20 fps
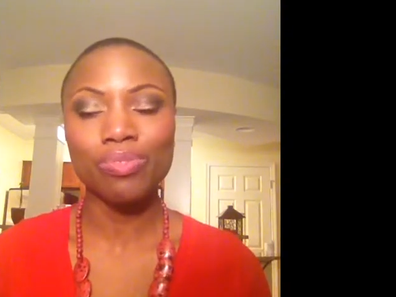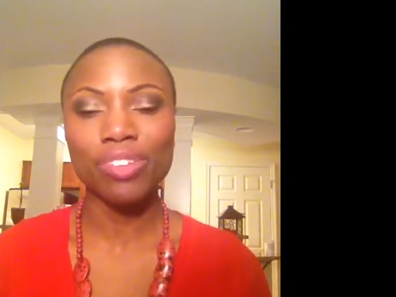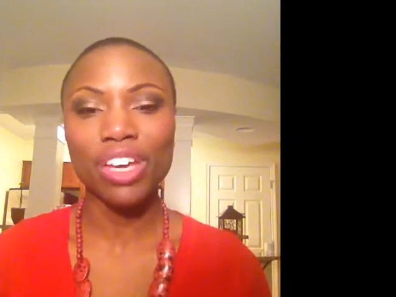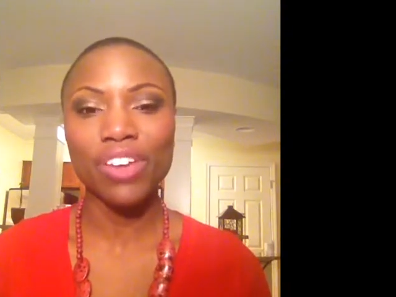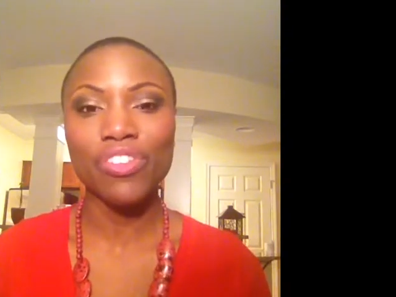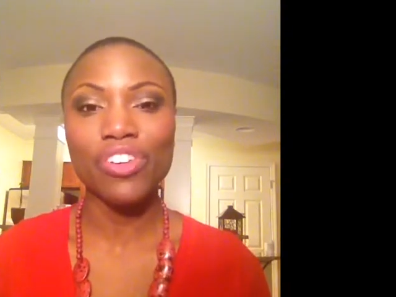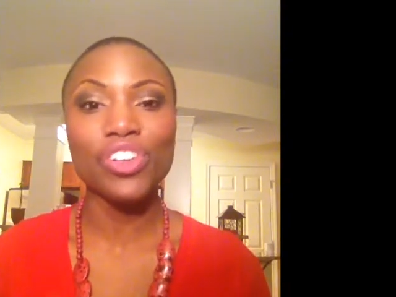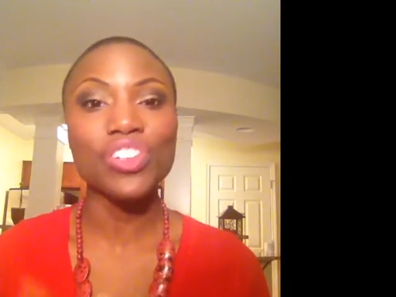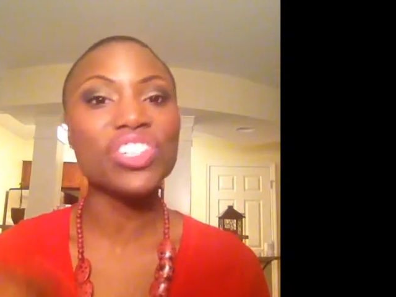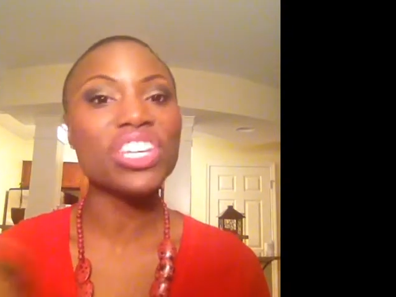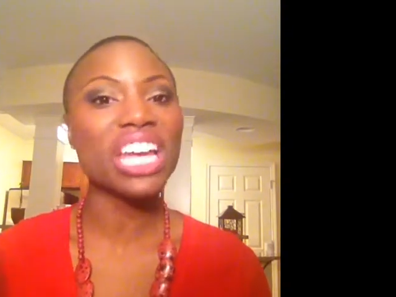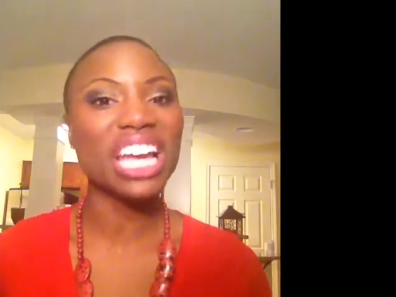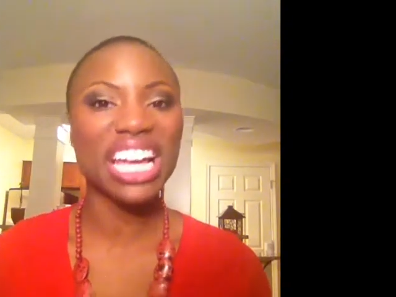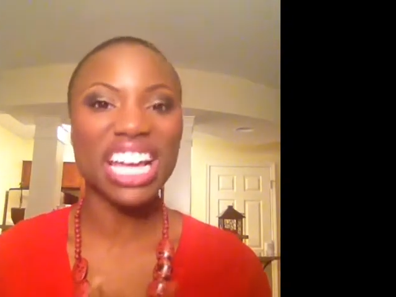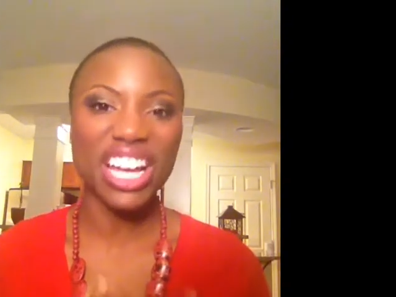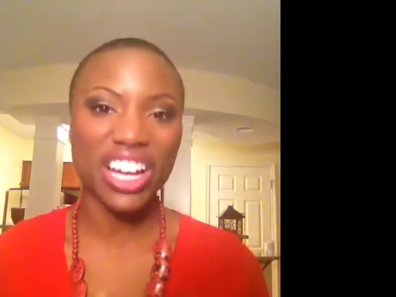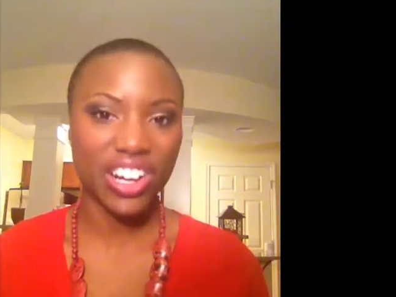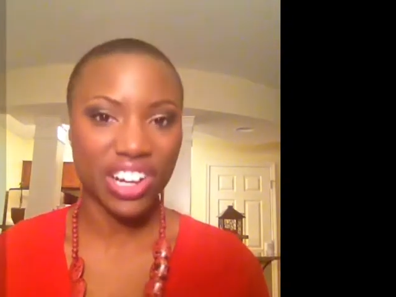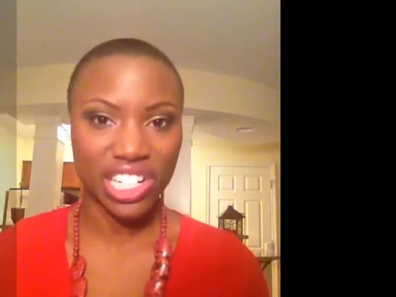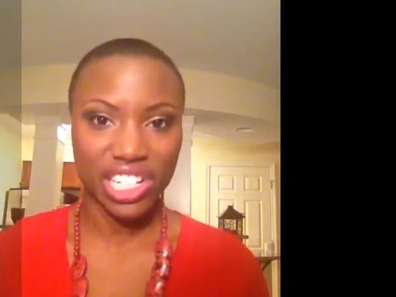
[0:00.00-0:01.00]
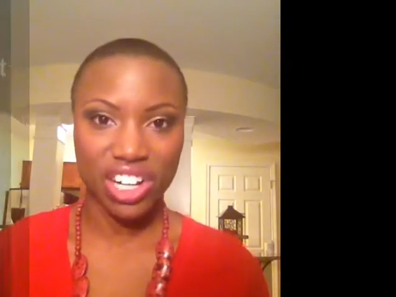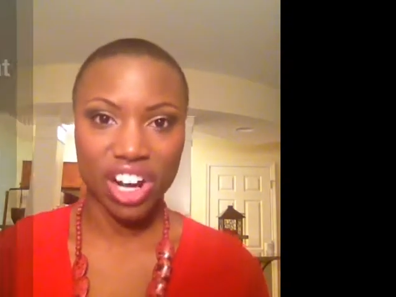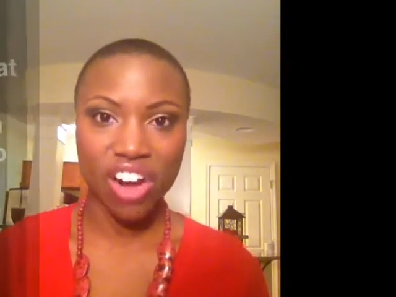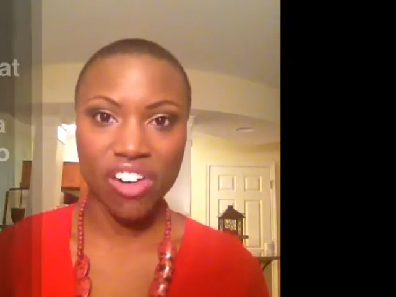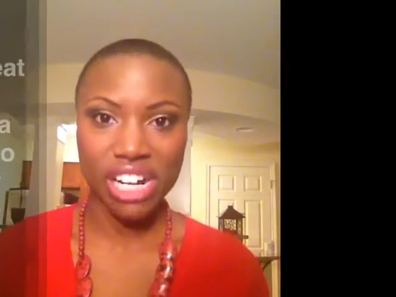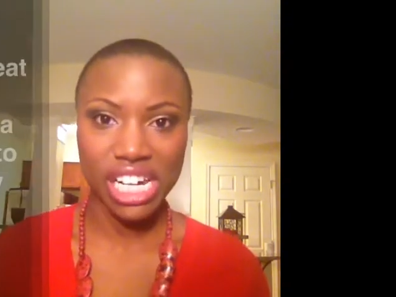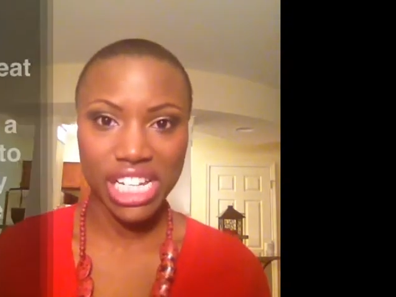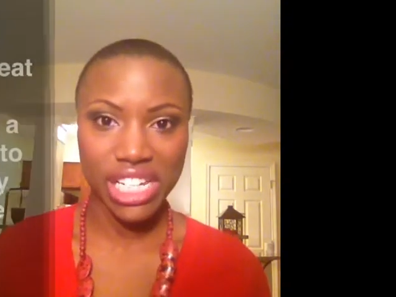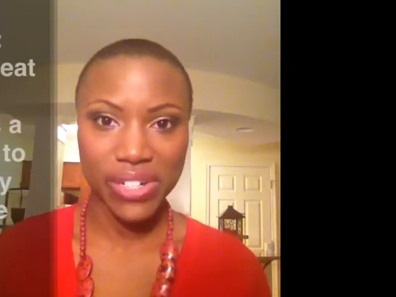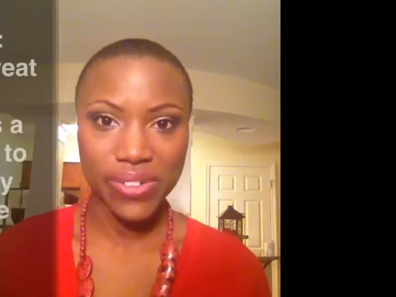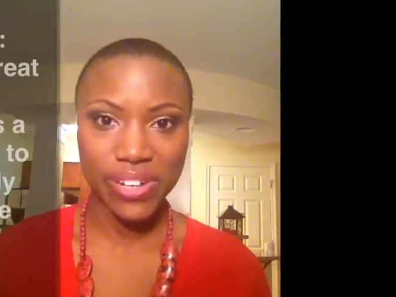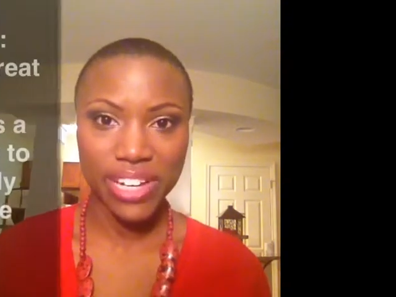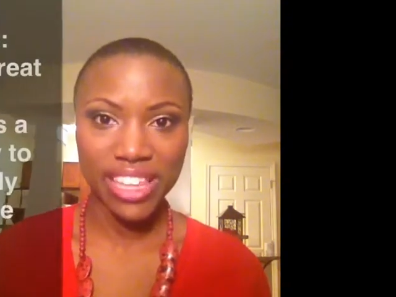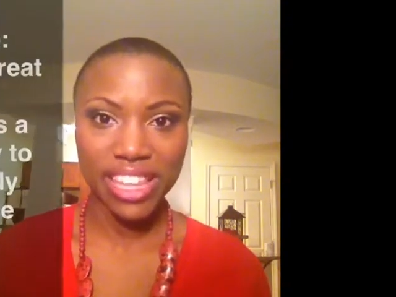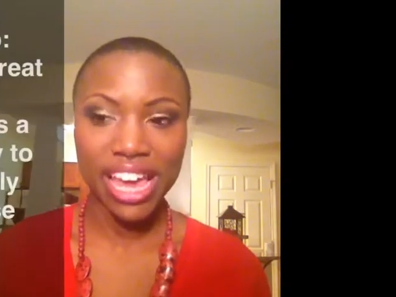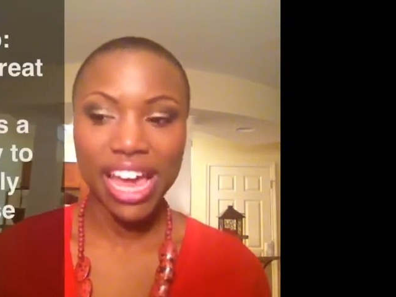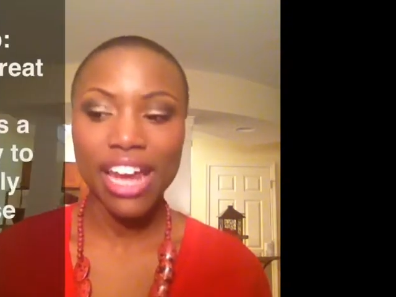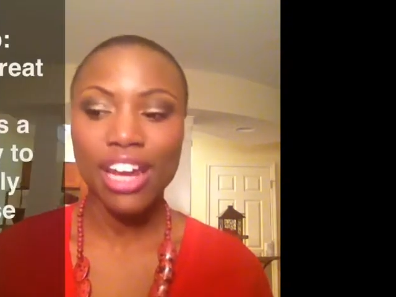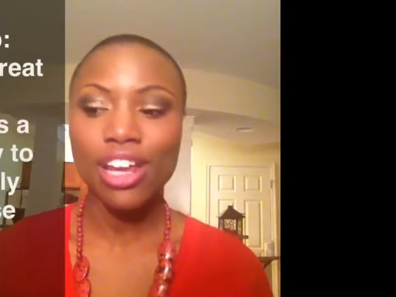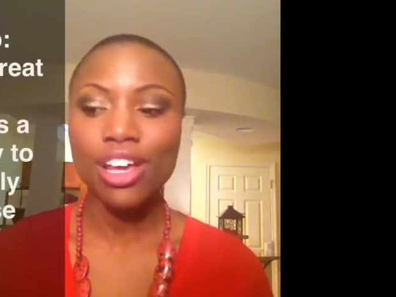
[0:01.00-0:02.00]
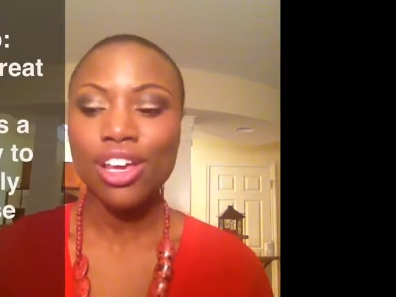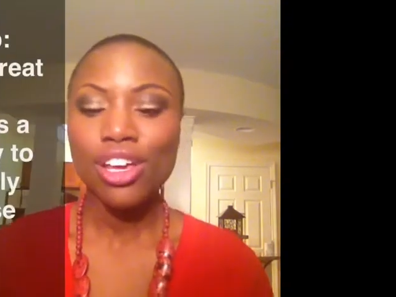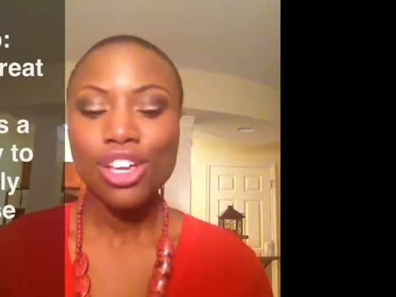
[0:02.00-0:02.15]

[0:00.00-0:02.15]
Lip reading: if your skincare isn't already doing that.